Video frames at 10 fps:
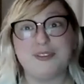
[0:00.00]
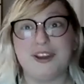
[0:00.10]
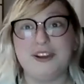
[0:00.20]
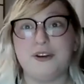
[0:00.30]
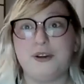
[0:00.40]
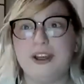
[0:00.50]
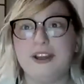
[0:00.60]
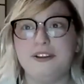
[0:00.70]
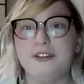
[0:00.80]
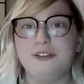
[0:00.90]
Yeah, go
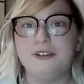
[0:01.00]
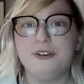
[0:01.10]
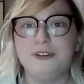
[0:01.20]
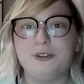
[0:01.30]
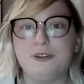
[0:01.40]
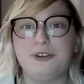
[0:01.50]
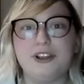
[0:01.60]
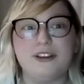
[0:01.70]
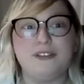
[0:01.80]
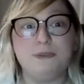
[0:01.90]
ahead. Roll to
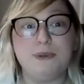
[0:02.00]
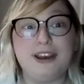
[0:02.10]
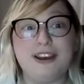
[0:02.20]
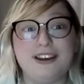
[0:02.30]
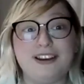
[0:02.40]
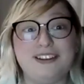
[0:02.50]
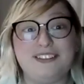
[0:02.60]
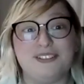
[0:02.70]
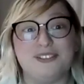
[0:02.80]
kick some ass.